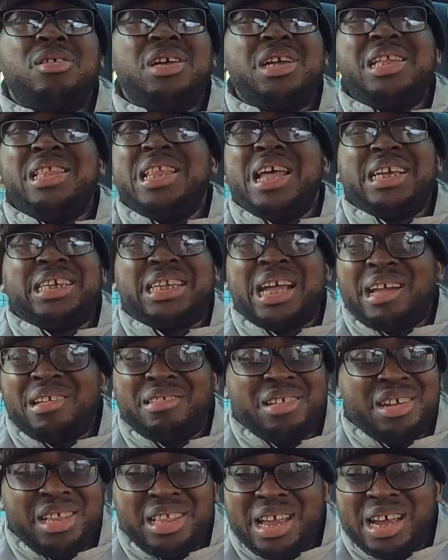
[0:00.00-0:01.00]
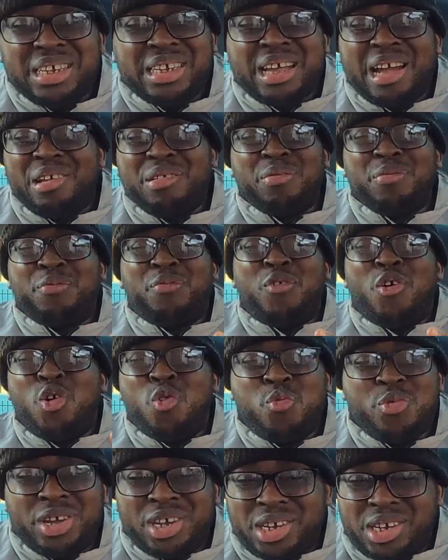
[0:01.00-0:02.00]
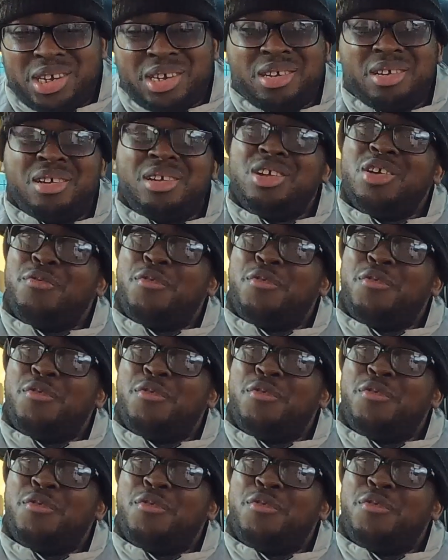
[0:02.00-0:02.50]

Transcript: in less than in less than four weeks.